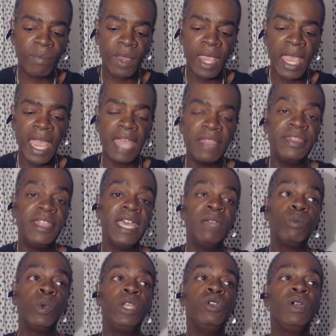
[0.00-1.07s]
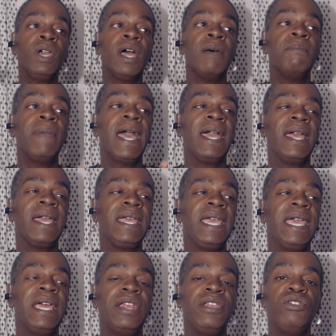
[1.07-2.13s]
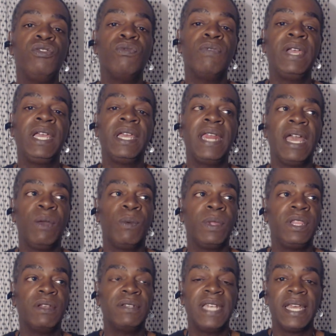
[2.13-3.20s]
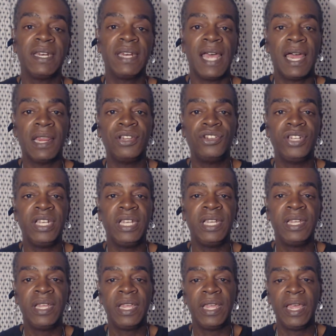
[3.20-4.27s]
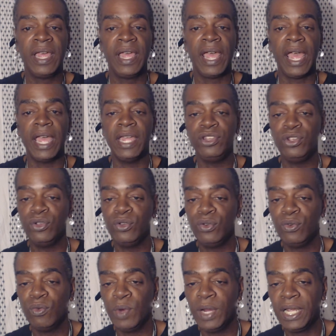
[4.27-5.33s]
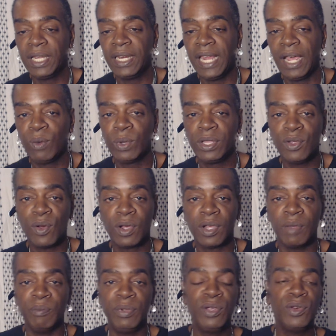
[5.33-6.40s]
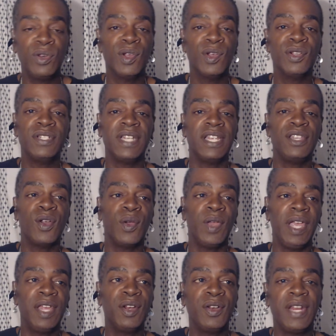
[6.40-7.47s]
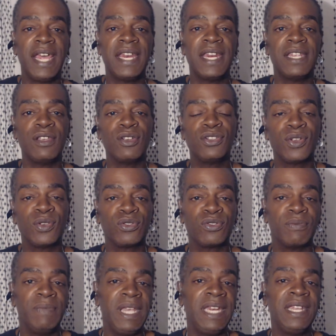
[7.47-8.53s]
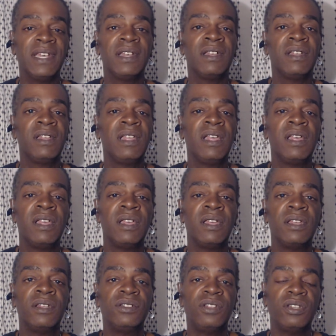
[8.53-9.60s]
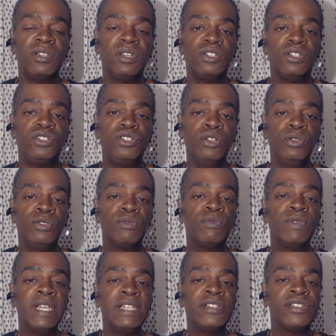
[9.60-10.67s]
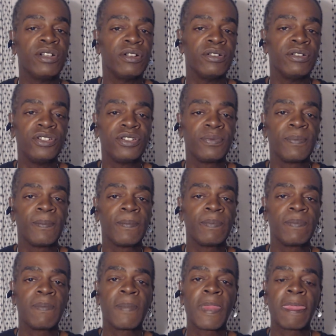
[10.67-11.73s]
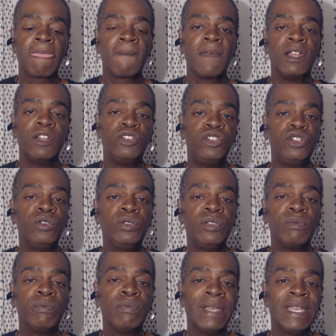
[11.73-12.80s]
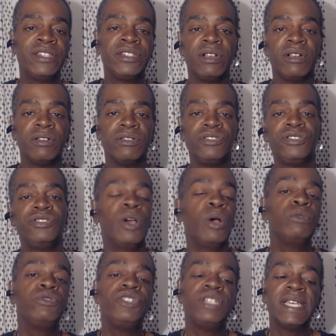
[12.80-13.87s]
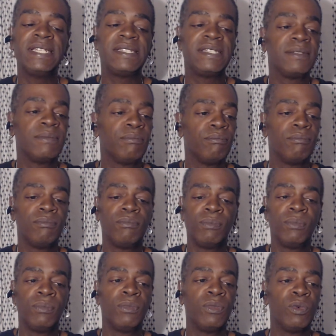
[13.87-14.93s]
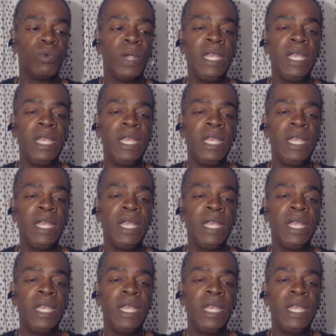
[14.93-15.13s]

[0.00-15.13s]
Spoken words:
And then when you come back again and you reconnect with your technology and you reconnect with your computers and your internet and your social media, do the research. Do the research. Don't just read a